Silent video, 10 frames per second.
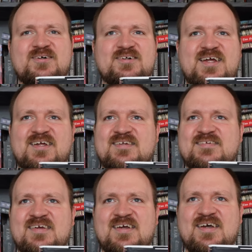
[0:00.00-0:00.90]
And
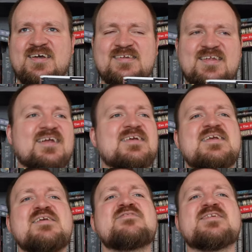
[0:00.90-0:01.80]
like,
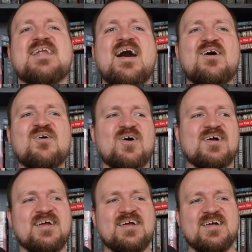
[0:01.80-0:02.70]
even now,
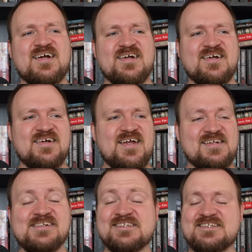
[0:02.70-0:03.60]
at
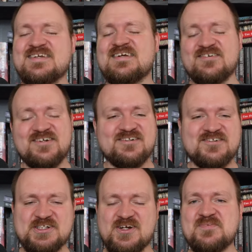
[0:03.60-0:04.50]
least here in
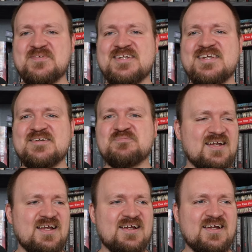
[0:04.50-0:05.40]
Germany,
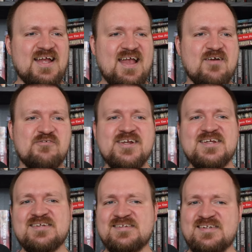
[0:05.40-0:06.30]

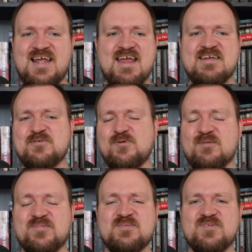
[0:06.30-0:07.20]
every lake where
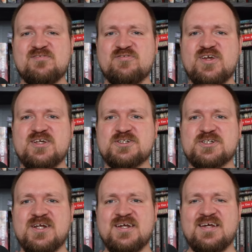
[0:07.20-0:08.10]
people
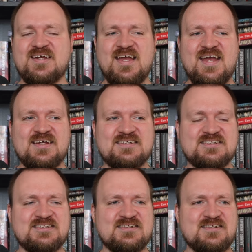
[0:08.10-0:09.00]
fish
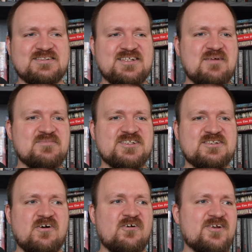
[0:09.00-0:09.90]
has some
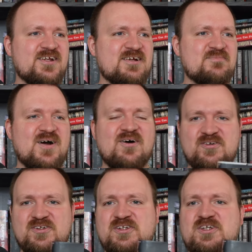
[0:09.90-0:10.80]
story
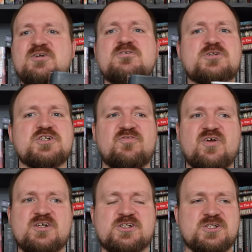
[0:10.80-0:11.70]
about a huge
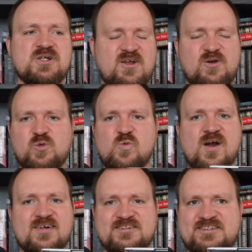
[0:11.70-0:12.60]
fish who
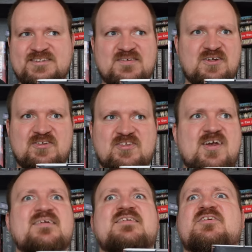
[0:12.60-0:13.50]
once
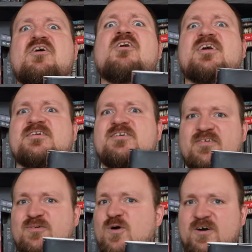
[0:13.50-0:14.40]
tucked a dog into
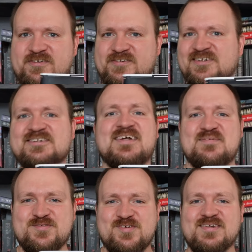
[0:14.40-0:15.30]
the water or
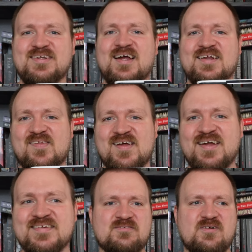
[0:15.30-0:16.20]
something like
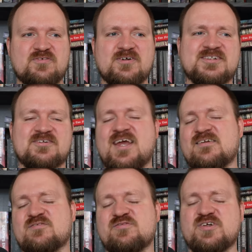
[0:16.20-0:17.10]
that. Of course, you
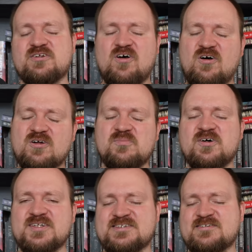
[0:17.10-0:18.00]
cannot fit all
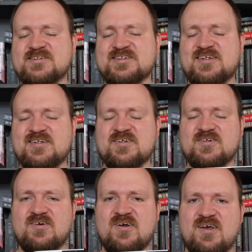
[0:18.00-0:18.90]
monsters
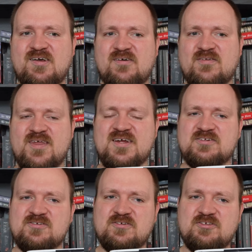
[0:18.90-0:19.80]
into
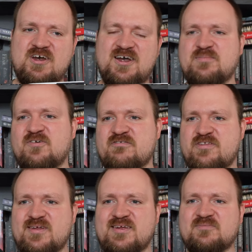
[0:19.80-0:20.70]
that type of
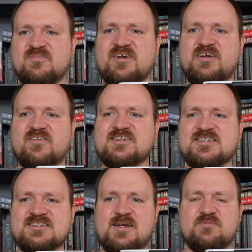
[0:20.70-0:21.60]
thing, but this
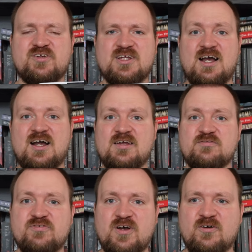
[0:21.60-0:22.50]
is something I
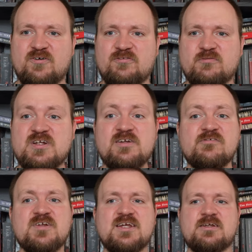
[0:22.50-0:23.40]
found really,
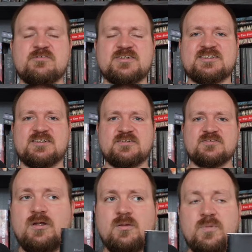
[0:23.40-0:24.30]
really interesting.
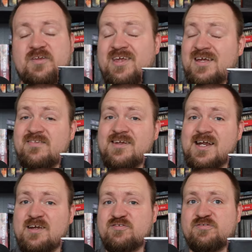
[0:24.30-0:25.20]
But then there
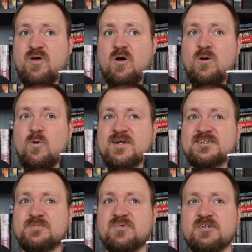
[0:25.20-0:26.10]
have
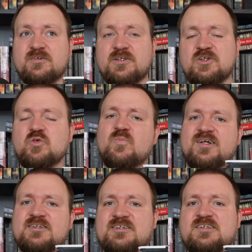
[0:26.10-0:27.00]
always been
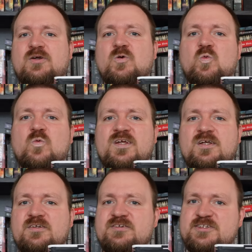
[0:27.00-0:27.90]
humans who
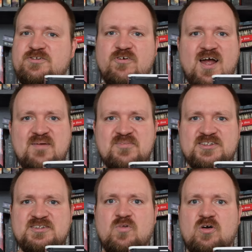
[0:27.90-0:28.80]
we described
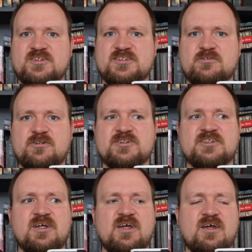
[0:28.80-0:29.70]
as monsters.
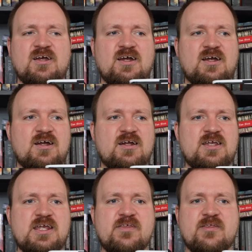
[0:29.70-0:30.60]

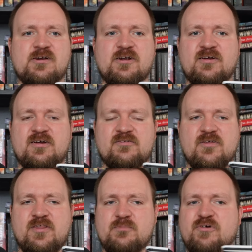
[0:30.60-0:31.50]
Either
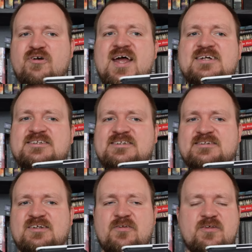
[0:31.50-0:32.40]
the
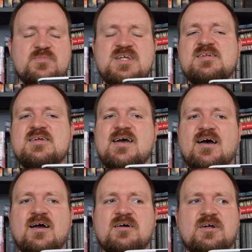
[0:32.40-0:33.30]
press, the
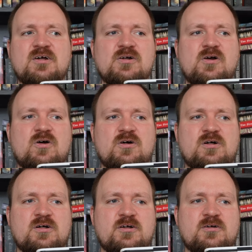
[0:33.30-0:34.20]
media,
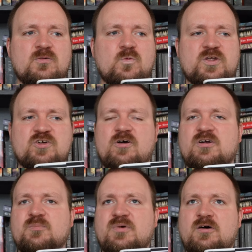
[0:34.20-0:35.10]
or we
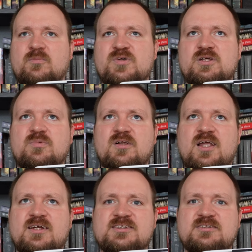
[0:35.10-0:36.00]
talk about people
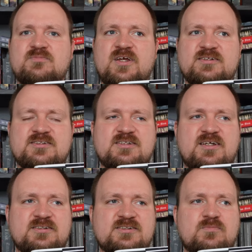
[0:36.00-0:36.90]

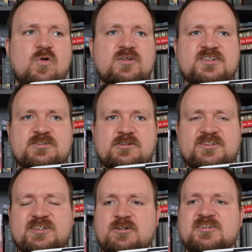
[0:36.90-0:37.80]
as
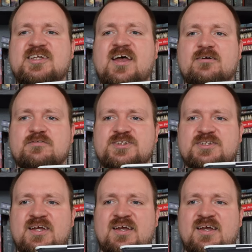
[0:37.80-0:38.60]
monsters ourselves.